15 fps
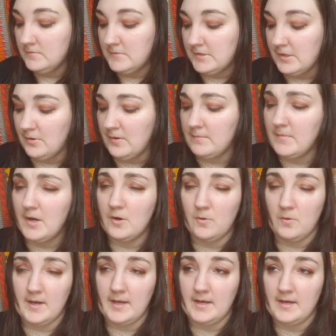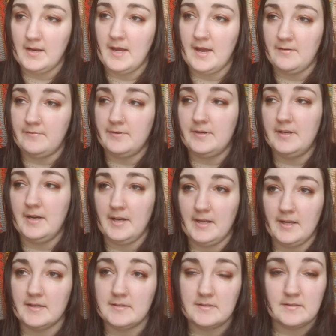So I'm not quite halfway done, I
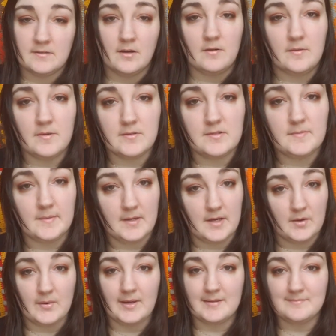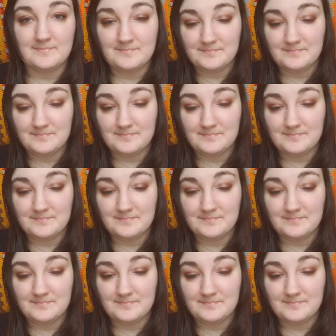guess. Almost, but not quite.